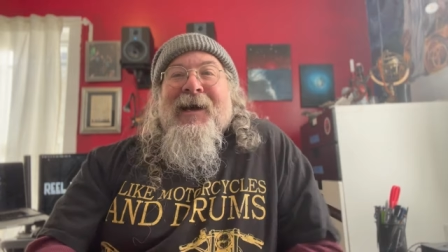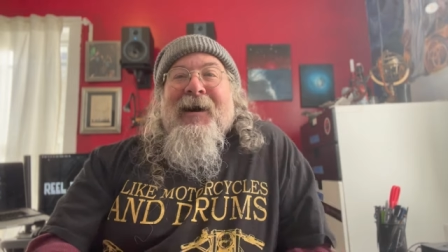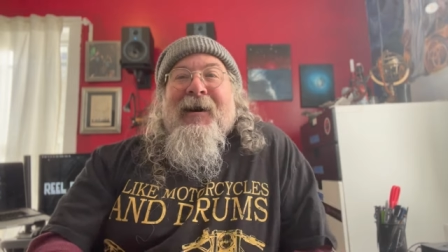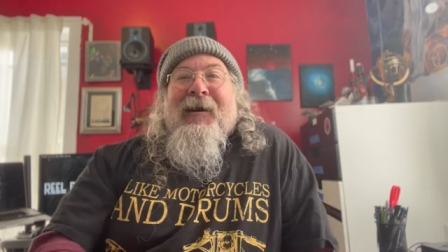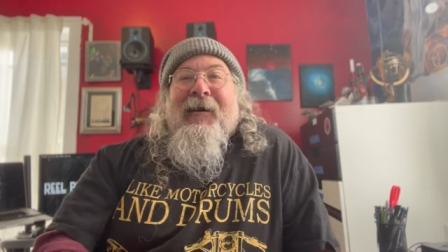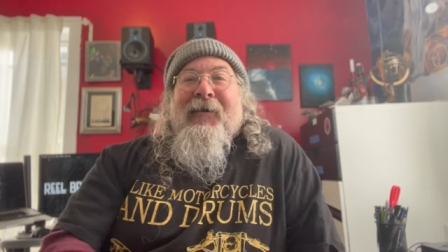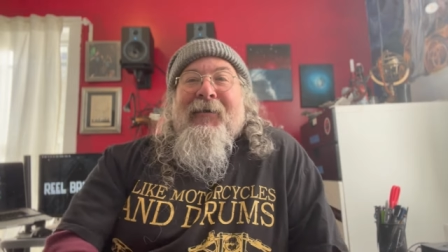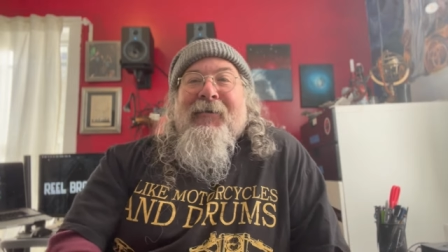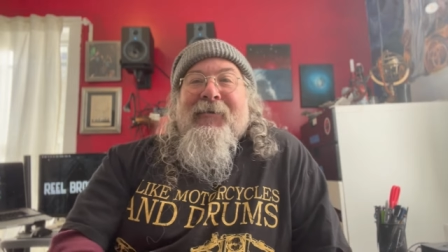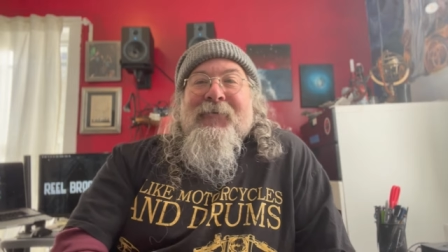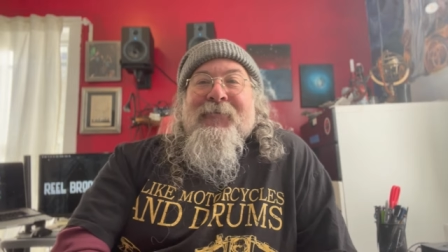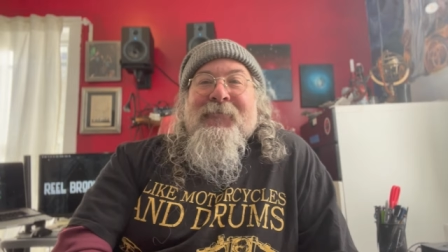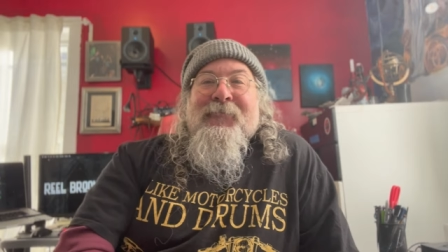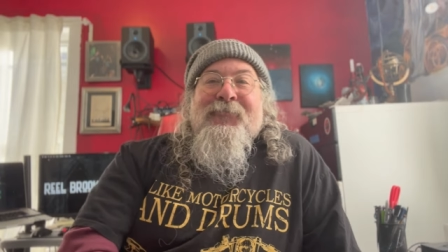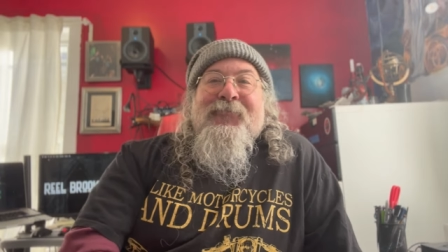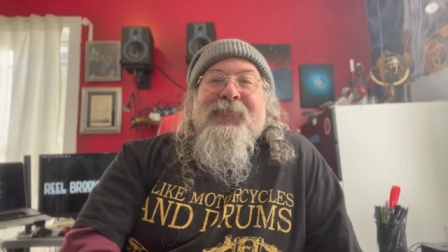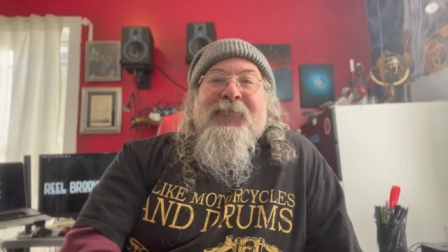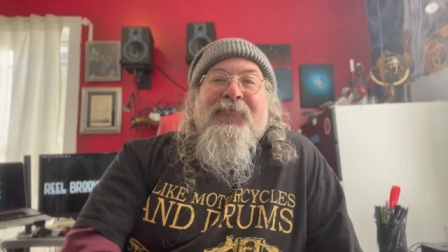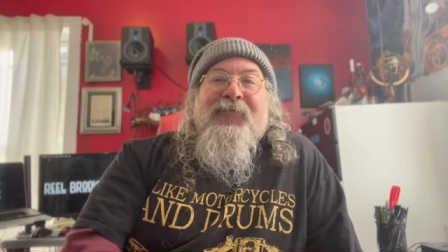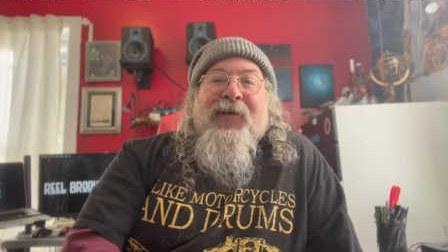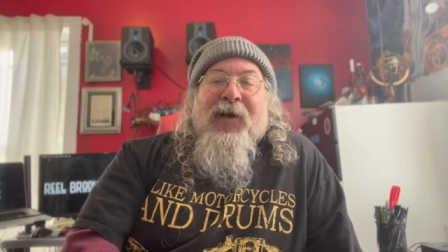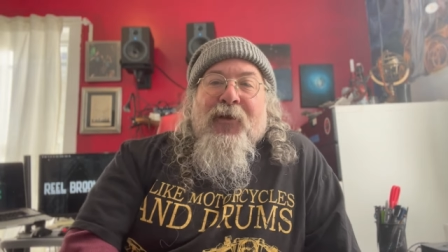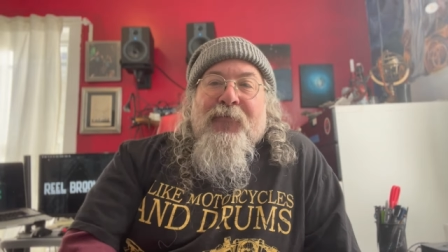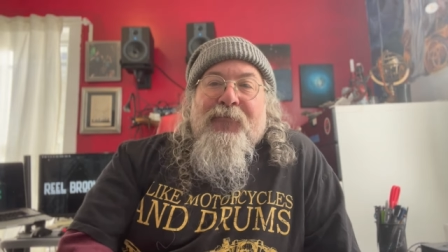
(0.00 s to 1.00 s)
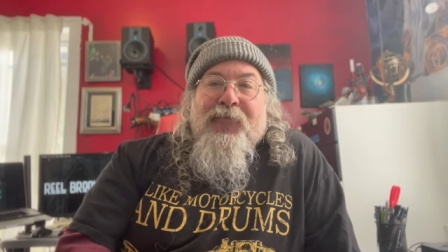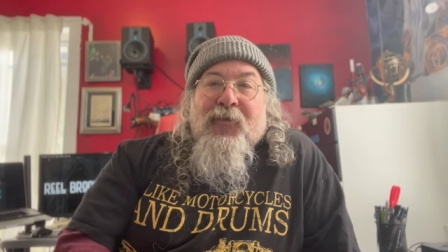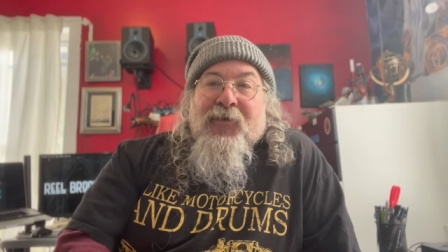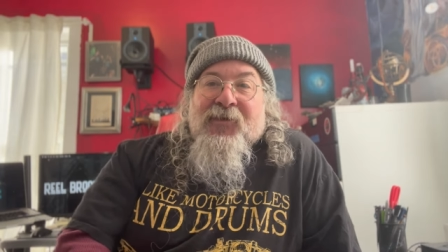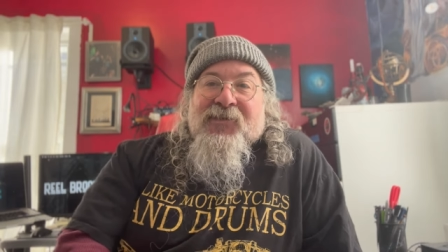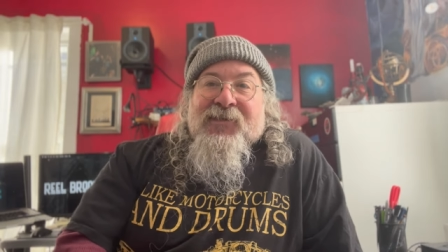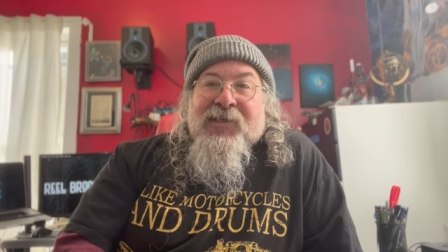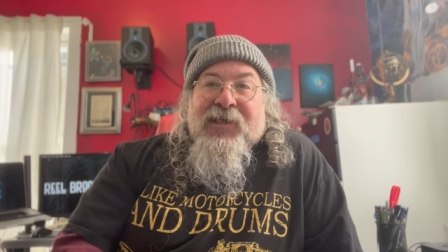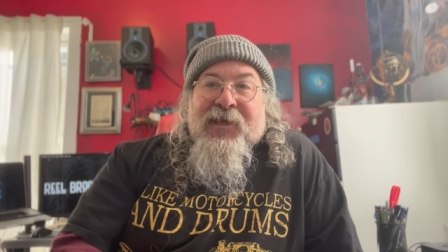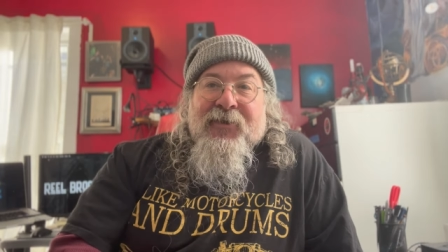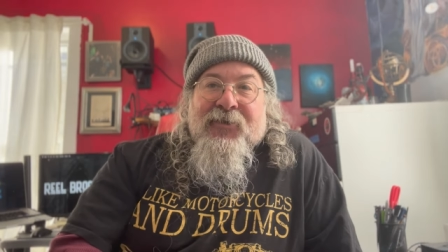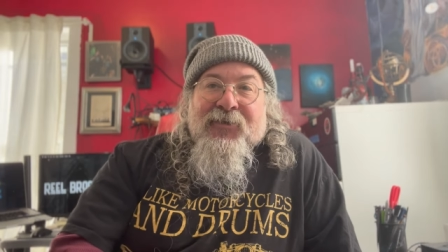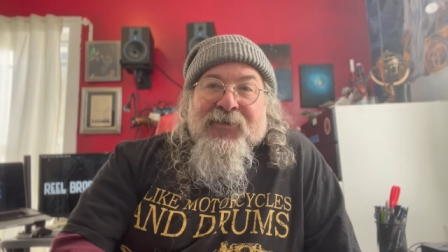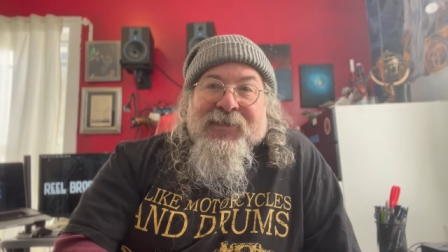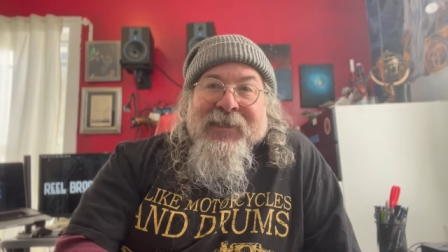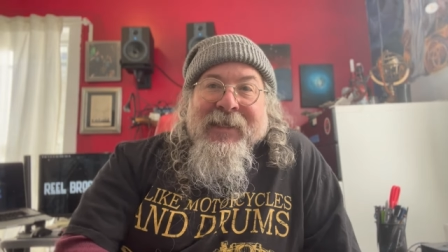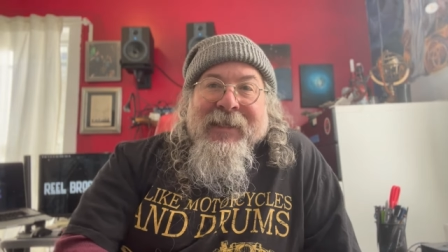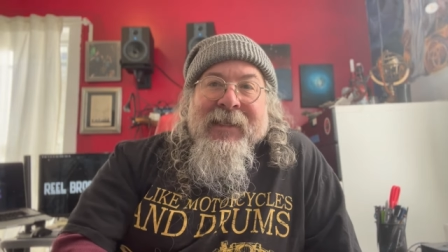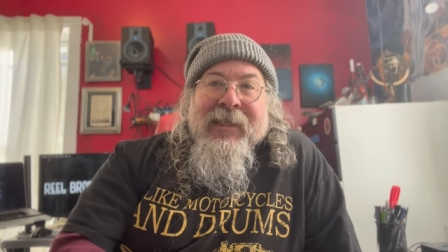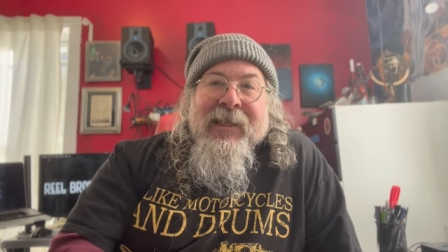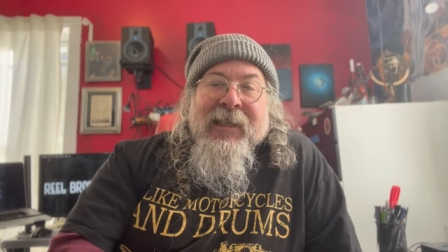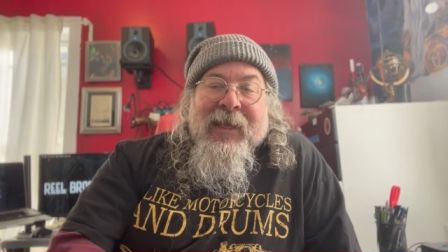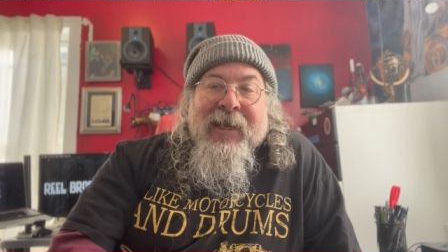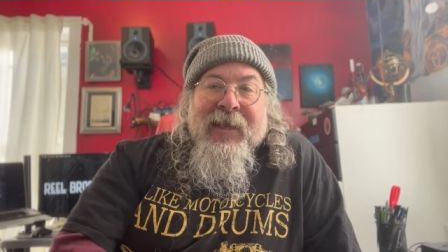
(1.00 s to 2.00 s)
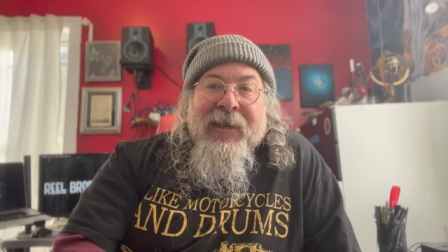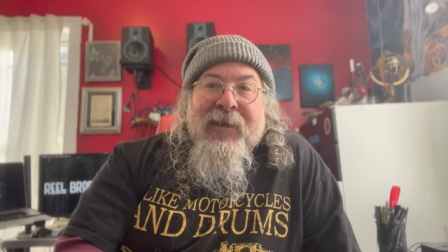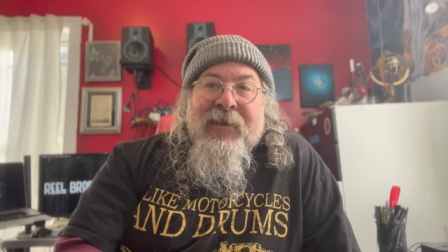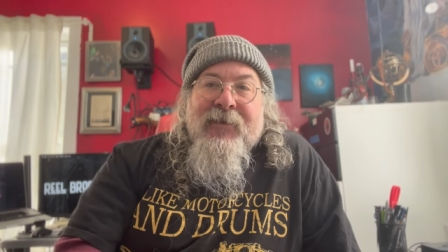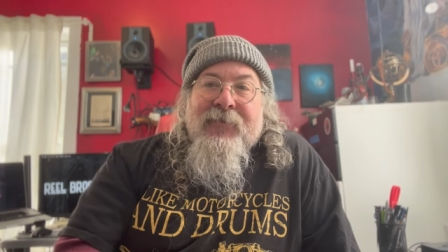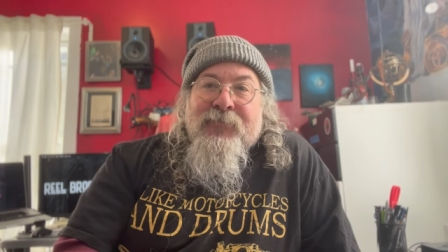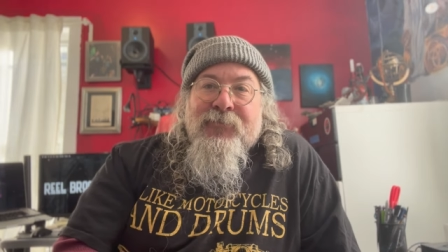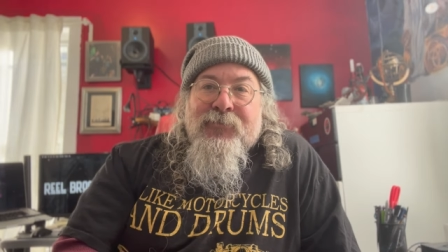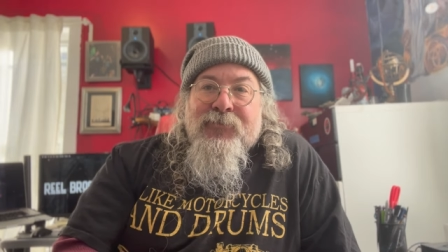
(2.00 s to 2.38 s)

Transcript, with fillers: Uh, Follow Focus Gears in Atlanta.